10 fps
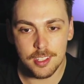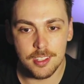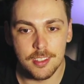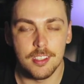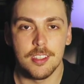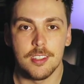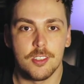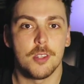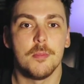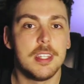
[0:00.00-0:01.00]

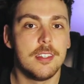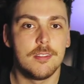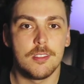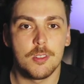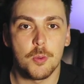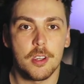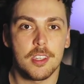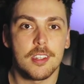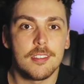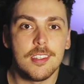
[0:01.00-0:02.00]
it should be
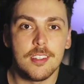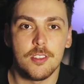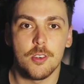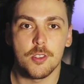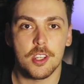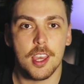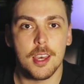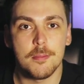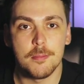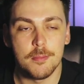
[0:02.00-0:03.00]
twerking in a Doja
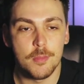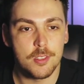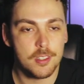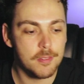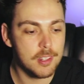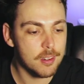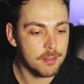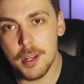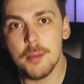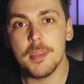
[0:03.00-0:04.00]
Cat music
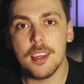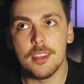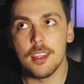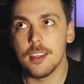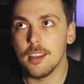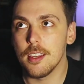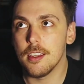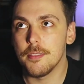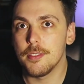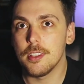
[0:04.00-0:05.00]
video. But I'm getting there.
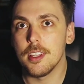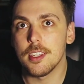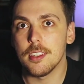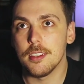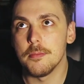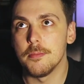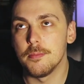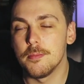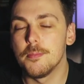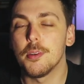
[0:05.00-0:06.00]
I feel like
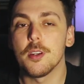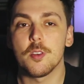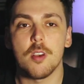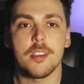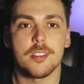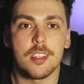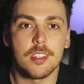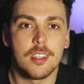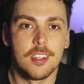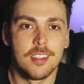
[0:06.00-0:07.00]
I'm progressing